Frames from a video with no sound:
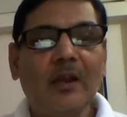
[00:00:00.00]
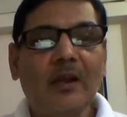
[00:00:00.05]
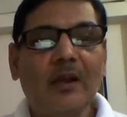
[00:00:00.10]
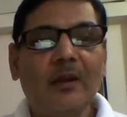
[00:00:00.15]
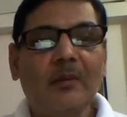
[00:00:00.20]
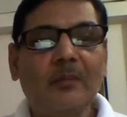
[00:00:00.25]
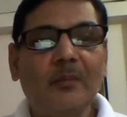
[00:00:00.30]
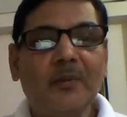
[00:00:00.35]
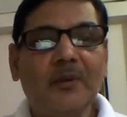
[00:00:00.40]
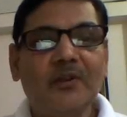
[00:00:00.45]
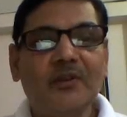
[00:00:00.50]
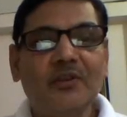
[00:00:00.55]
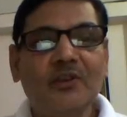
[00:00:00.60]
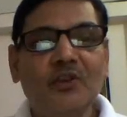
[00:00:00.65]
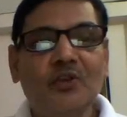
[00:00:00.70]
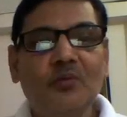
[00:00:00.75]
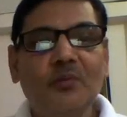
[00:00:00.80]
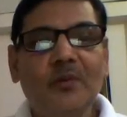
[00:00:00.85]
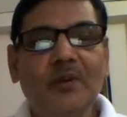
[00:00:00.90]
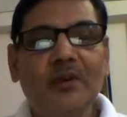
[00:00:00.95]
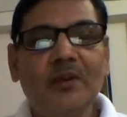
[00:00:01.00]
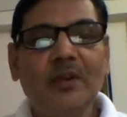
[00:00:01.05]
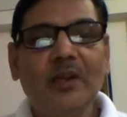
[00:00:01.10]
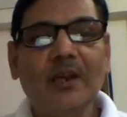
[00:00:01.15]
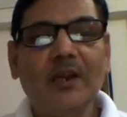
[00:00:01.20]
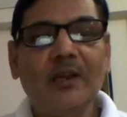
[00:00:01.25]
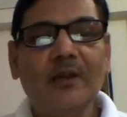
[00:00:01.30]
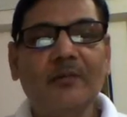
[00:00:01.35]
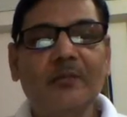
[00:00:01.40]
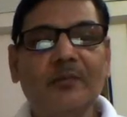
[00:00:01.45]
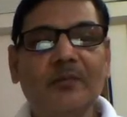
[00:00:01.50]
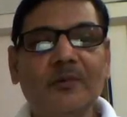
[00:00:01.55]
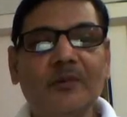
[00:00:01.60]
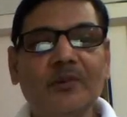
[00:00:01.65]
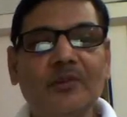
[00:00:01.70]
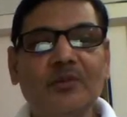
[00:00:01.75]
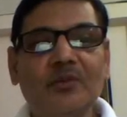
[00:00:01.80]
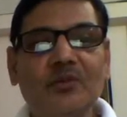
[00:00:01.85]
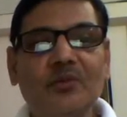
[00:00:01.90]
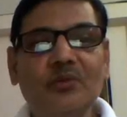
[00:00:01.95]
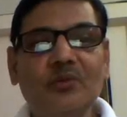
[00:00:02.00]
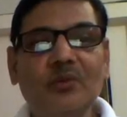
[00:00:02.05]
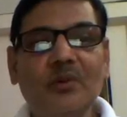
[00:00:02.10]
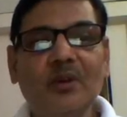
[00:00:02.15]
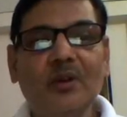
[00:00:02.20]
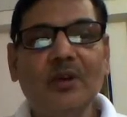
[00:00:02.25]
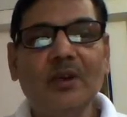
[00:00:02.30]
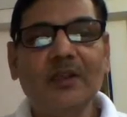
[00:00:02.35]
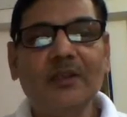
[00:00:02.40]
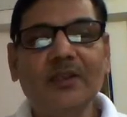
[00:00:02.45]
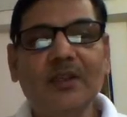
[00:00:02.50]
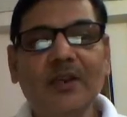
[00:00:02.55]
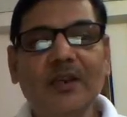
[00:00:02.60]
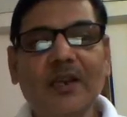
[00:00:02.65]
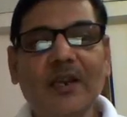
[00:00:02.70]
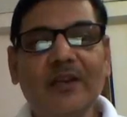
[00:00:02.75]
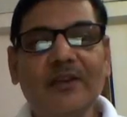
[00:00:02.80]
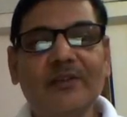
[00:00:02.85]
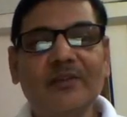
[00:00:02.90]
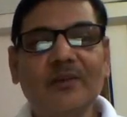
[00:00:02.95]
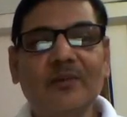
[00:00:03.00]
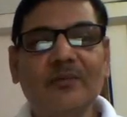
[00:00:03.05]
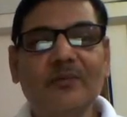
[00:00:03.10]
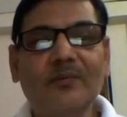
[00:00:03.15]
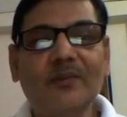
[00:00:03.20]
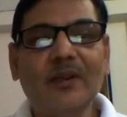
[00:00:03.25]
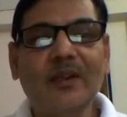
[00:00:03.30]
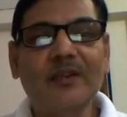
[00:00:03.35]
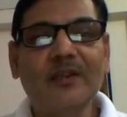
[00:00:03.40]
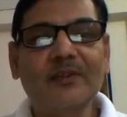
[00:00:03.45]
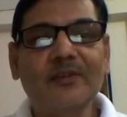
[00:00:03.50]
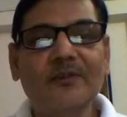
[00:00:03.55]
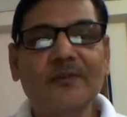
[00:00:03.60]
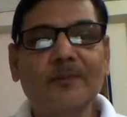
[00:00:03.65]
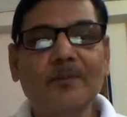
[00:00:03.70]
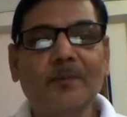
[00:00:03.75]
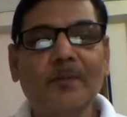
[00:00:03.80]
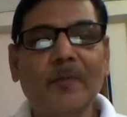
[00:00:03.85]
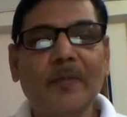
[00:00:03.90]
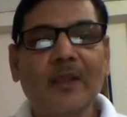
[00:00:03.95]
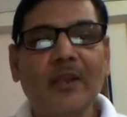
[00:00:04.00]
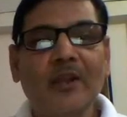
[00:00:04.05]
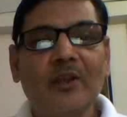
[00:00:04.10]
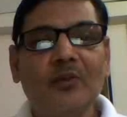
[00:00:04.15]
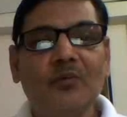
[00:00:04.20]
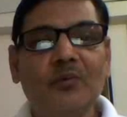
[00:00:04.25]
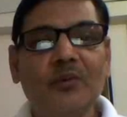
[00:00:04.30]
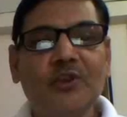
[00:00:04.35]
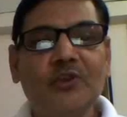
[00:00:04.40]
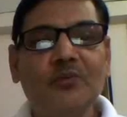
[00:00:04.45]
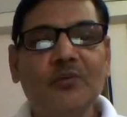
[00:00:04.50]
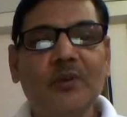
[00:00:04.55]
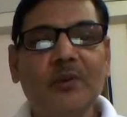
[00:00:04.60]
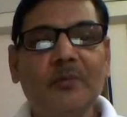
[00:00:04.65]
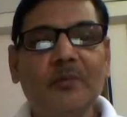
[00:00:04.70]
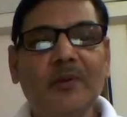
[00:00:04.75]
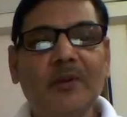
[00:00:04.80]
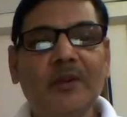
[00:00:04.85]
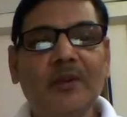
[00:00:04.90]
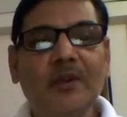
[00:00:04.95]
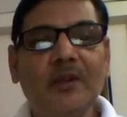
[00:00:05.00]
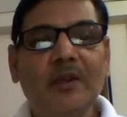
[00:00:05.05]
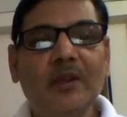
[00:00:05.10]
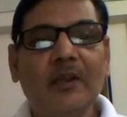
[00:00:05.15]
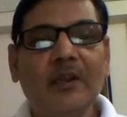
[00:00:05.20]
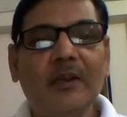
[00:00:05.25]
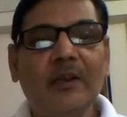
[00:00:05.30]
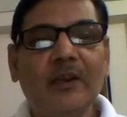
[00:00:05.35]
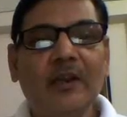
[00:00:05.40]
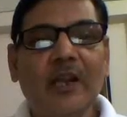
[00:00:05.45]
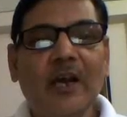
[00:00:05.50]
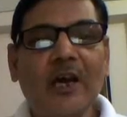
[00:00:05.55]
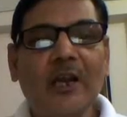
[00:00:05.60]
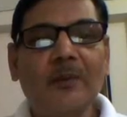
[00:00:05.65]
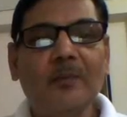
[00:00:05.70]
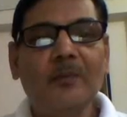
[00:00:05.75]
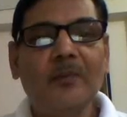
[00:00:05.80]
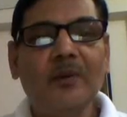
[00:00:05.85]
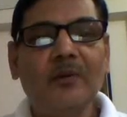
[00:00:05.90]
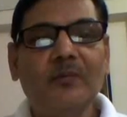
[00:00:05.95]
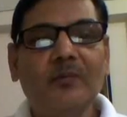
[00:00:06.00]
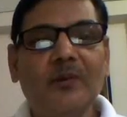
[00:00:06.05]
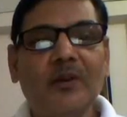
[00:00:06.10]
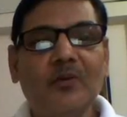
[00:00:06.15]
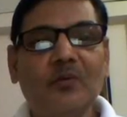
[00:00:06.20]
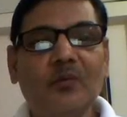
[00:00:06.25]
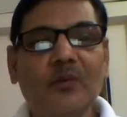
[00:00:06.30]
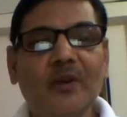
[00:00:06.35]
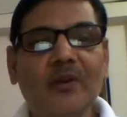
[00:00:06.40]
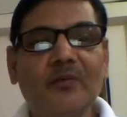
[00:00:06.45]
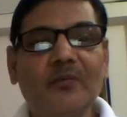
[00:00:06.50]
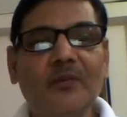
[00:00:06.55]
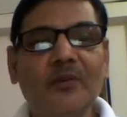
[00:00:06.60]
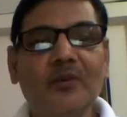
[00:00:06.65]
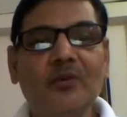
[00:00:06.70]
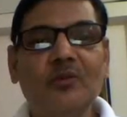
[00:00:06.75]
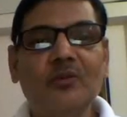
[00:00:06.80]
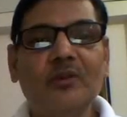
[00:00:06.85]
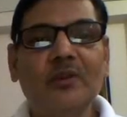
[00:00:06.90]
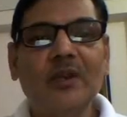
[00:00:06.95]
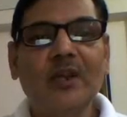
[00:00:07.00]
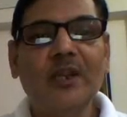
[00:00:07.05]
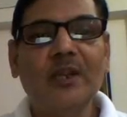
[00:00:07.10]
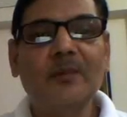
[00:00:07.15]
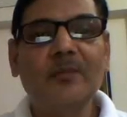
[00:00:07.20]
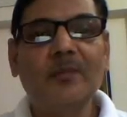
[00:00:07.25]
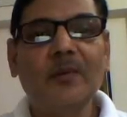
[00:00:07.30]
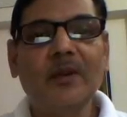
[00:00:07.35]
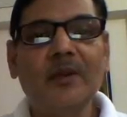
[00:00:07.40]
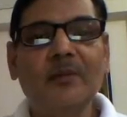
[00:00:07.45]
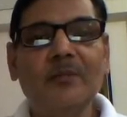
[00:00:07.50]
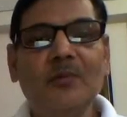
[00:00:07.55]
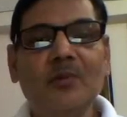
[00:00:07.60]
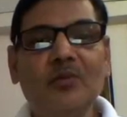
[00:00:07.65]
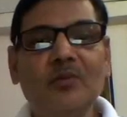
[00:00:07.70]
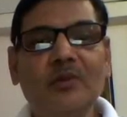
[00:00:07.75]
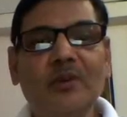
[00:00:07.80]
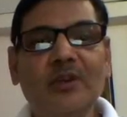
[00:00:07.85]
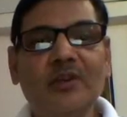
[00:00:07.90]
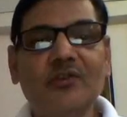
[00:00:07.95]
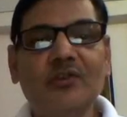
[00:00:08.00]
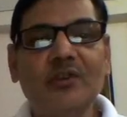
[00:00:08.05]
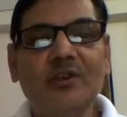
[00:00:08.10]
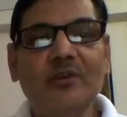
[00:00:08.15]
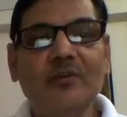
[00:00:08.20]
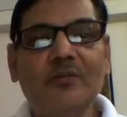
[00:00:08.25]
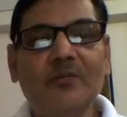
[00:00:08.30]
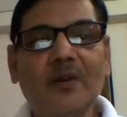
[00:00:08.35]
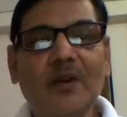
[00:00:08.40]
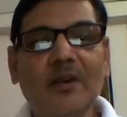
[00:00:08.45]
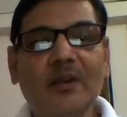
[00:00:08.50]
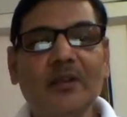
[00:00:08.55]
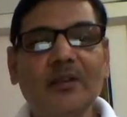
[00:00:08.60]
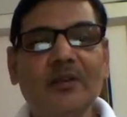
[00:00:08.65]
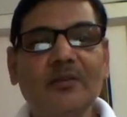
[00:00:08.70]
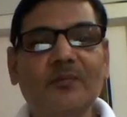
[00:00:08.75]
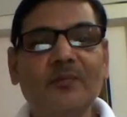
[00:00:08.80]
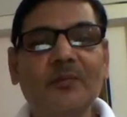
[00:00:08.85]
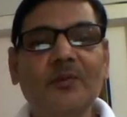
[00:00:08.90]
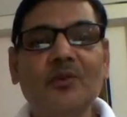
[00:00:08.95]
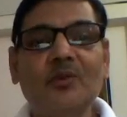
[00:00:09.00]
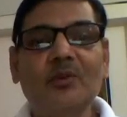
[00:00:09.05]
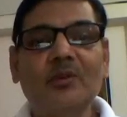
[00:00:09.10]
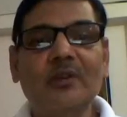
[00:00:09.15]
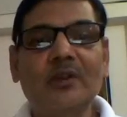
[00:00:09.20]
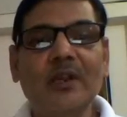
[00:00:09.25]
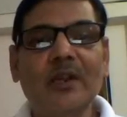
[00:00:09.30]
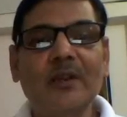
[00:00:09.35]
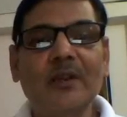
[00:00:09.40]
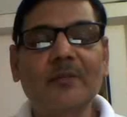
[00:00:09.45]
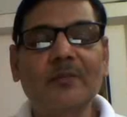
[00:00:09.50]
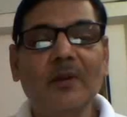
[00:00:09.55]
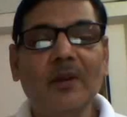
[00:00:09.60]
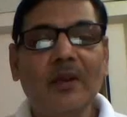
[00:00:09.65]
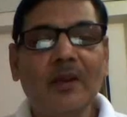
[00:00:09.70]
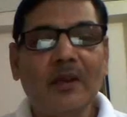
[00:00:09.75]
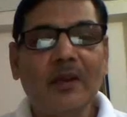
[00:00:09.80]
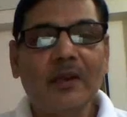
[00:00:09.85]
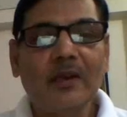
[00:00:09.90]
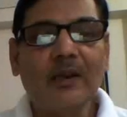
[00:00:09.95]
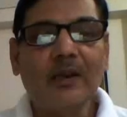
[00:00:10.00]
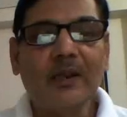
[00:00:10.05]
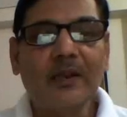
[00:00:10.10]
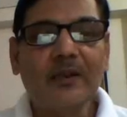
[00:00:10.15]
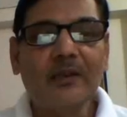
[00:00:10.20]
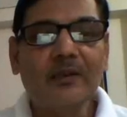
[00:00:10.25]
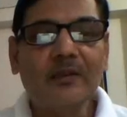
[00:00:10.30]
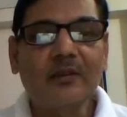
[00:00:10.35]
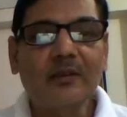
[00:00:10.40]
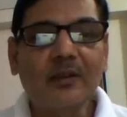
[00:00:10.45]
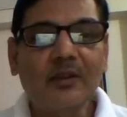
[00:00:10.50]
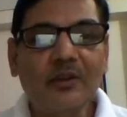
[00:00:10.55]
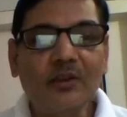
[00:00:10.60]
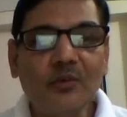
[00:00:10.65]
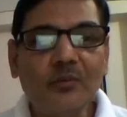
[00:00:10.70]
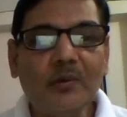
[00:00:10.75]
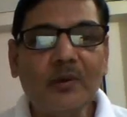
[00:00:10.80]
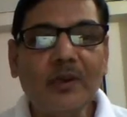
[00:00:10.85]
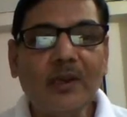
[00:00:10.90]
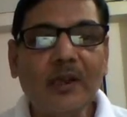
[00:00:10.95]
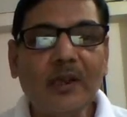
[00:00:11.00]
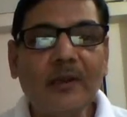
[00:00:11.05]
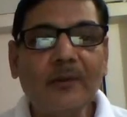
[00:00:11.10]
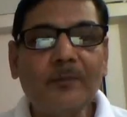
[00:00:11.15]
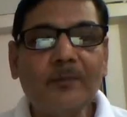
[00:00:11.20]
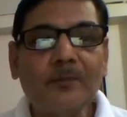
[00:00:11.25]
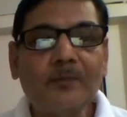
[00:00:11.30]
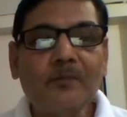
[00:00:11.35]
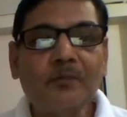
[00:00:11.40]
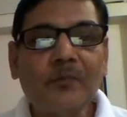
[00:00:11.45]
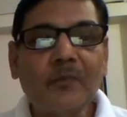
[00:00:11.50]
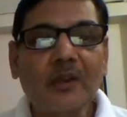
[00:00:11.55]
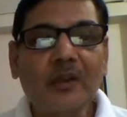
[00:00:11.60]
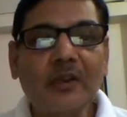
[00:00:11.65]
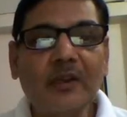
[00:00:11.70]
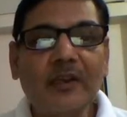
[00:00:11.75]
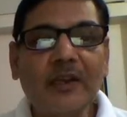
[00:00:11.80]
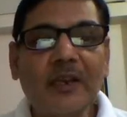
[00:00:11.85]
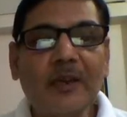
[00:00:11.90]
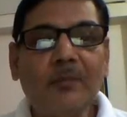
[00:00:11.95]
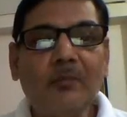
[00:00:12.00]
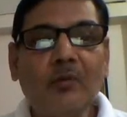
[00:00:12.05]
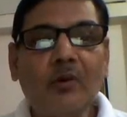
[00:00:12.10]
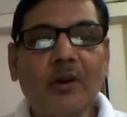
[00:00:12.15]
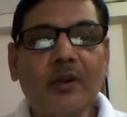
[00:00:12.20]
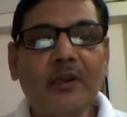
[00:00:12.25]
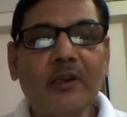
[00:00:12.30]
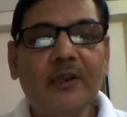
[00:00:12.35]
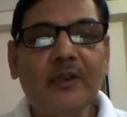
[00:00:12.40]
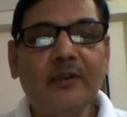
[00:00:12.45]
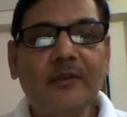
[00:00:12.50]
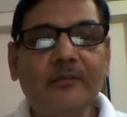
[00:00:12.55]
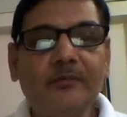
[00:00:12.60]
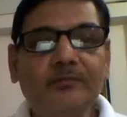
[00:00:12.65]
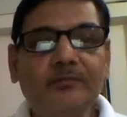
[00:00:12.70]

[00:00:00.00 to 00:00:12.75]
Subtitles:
But you will have 2 other kinds of flies which will be normal for one phenotype and mutation for other phenotype. Like you will have gray bodied